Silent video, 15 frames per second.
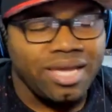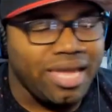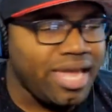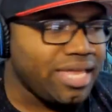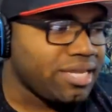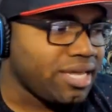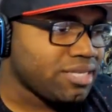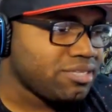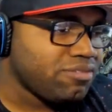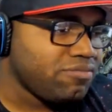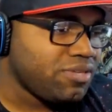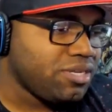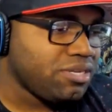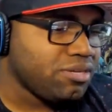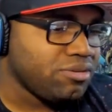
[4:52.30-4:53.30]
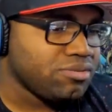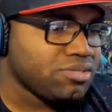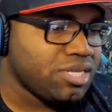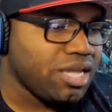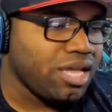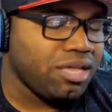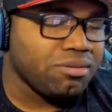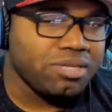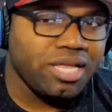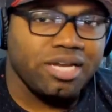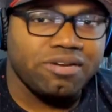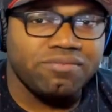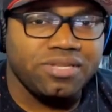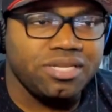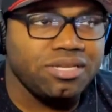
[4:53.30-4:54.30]
and like the videos. They got a
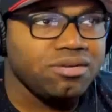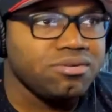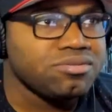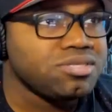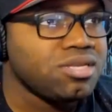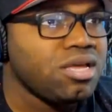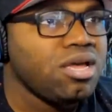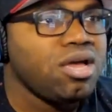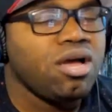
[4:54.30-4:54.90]
lot of videos.